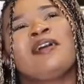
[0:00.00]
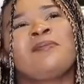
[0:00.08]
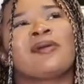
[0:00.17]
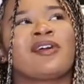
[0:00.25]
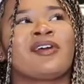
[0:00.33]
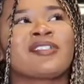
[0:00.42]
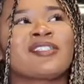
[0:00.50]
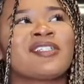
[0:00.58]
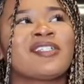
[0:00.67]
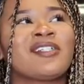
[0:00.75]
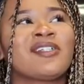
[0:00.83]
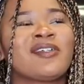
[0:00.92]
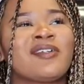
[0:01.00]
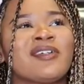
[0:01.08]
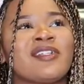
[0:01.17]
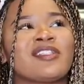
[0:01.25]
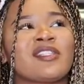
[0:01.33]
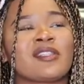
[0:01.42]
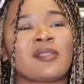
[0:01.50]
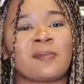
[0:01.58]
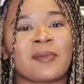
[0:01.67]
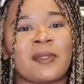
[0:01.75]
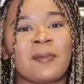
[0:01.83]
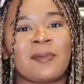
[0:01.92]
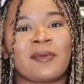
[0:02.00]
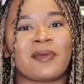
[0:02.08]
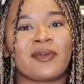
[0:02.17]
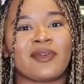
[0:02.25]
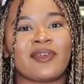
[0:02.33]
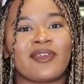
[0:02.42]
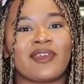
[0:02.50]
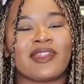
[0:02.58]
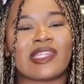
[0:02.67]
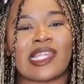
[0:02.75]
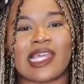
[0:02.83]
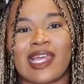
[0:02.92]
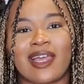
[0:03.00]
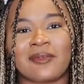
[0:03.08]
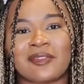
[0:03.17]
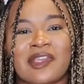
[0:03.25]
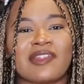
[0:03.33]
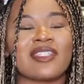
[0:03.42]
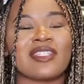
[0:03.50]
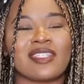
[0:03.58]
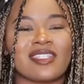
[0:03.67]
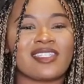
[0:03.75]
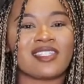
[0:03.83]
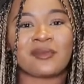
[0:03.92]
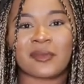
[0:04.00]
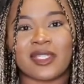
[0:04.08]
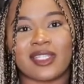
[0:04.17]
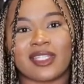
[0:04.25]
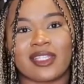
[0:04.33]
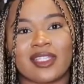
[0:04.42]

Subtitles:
But also the people that I was on this season with.